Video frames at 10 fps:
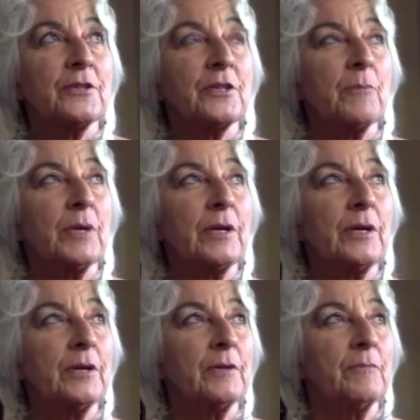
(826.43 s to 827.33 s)

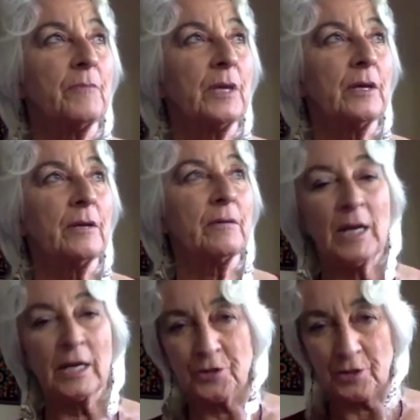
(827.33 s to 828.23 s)
Somebody in
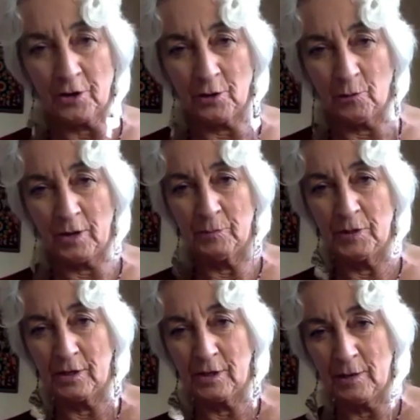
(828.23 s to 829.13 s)
Mexico wanted
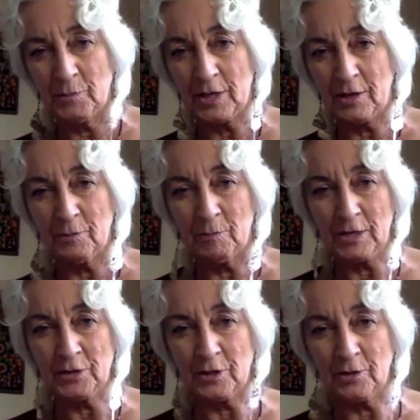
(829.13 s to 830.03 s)
me to come down to
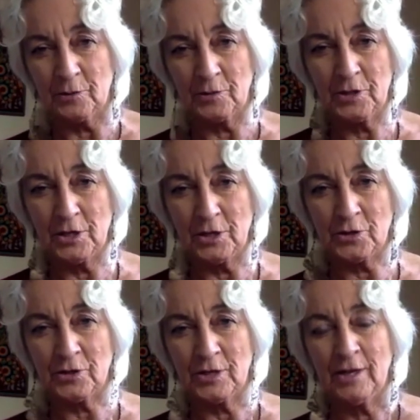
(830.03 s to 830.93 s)
Mexico and
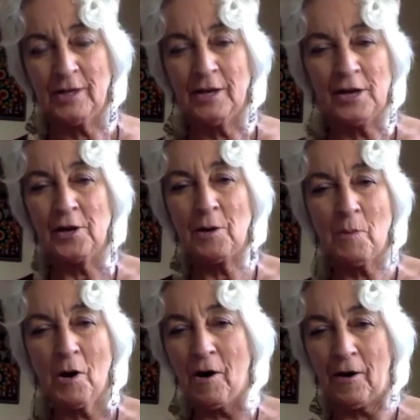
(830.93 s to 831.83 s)
teach
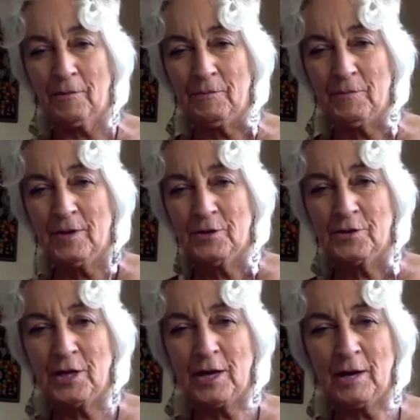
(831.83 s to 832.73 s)
NMR.
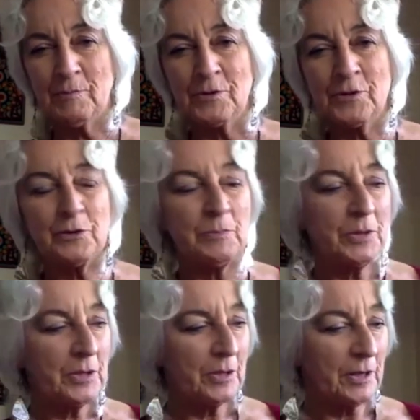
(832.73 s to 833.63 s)
She happened to
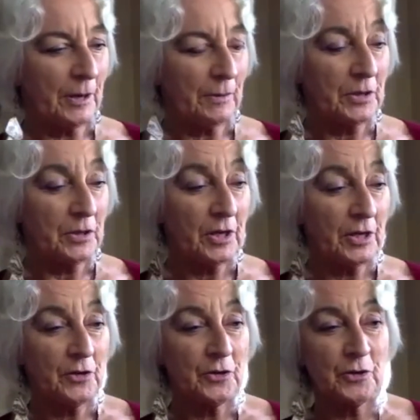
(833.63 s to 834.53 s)
be
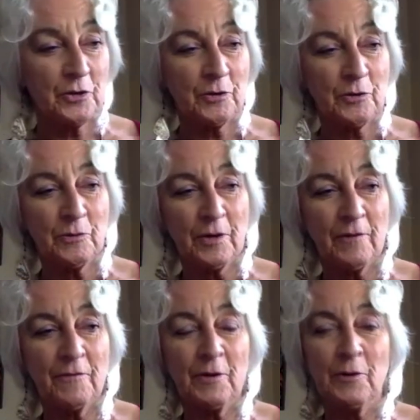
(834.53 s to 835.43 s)
engaged to a
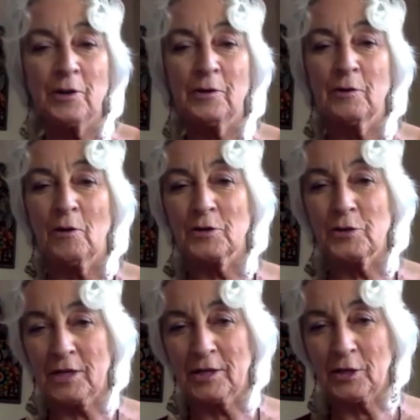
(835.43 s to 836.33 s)
very
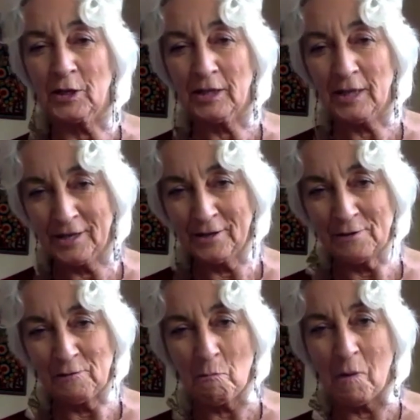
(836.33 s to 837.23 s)
long-standing client
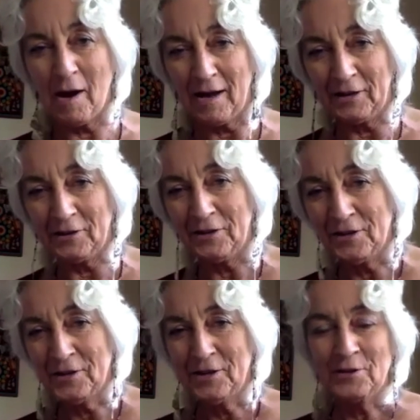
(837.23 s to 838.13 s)
of mine.
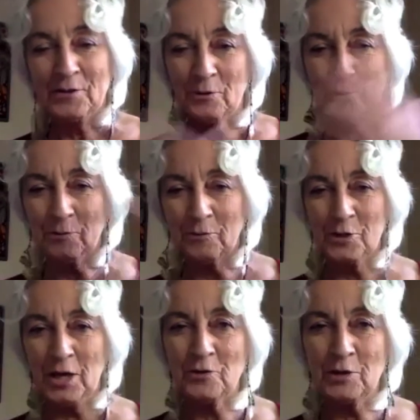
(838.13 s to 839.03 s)
So,
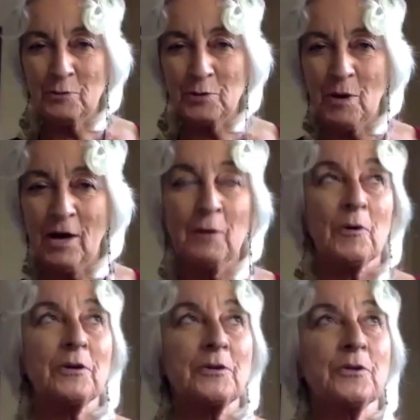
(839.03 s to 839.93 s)
she was a body
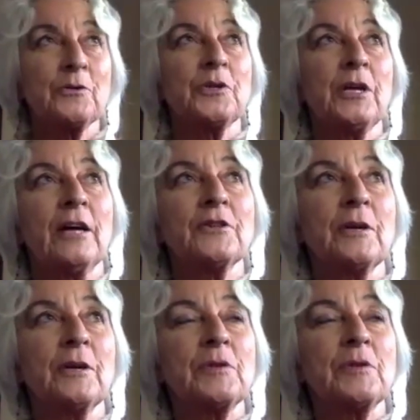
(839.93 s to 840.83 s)
worker, so she hatched
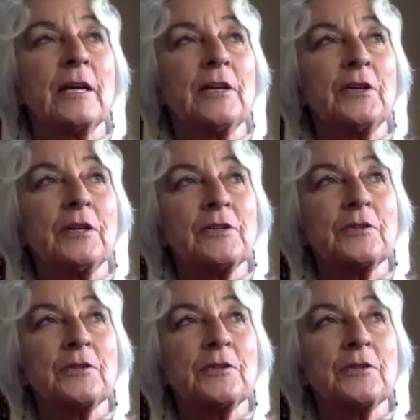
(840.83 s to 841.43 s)
up this idea.